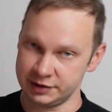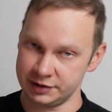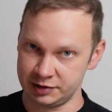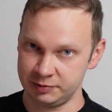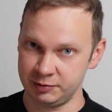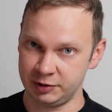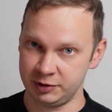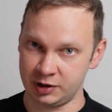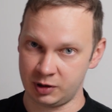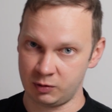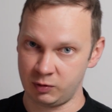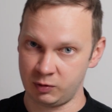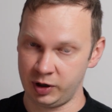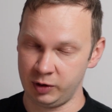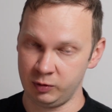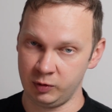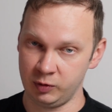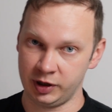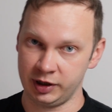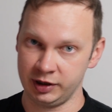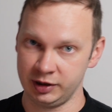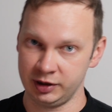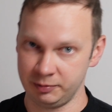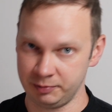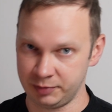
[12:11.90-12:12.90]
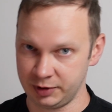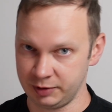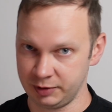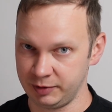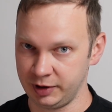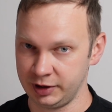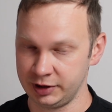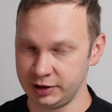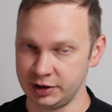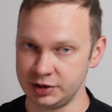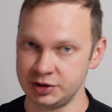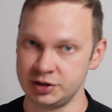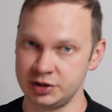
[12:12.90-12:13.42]
a similar way, we can
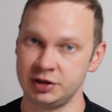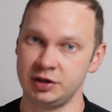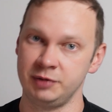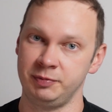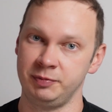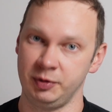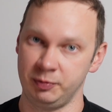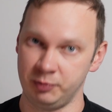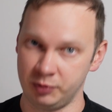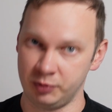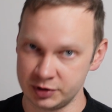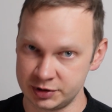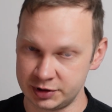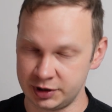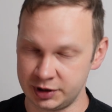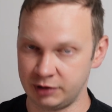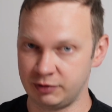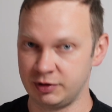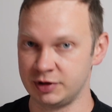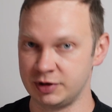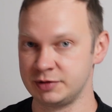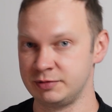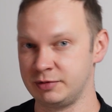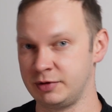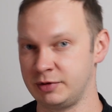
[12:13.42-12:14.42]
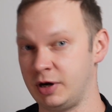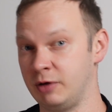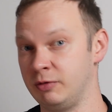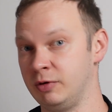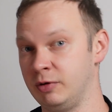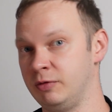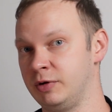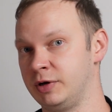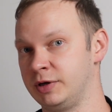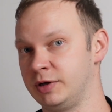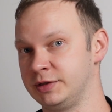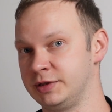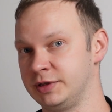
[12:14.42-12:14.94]
implement HTTP POST request.
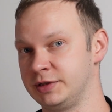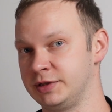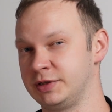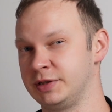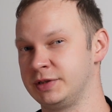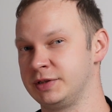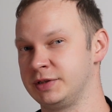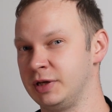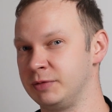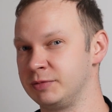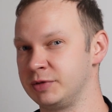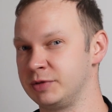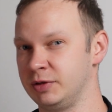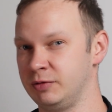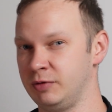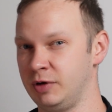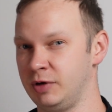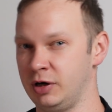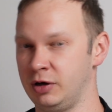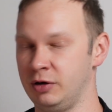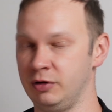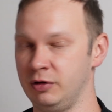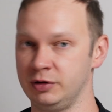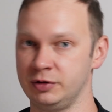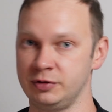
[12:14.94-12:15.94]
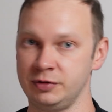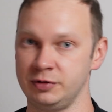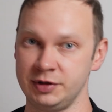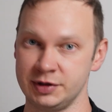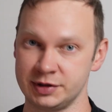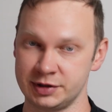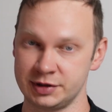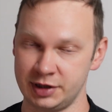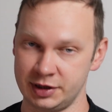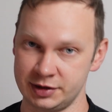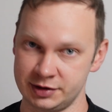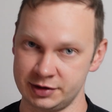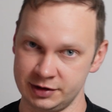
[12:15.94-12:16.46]
However, this is something we're going to
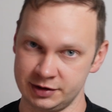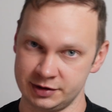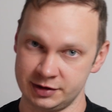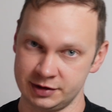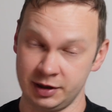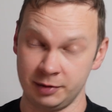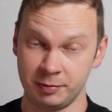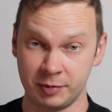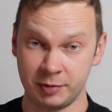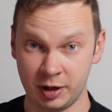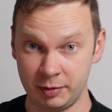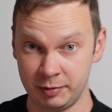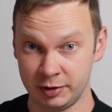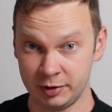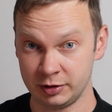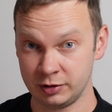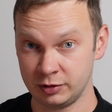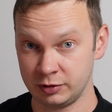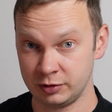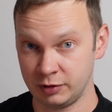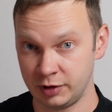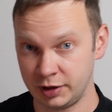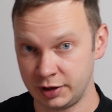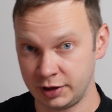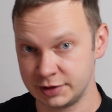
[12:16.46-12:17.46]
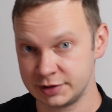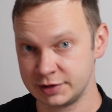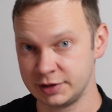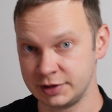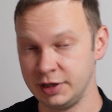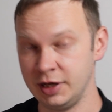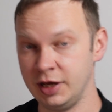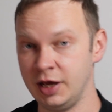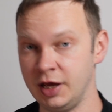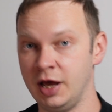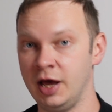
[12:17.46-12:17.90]
discuss in the upcoming tutorials.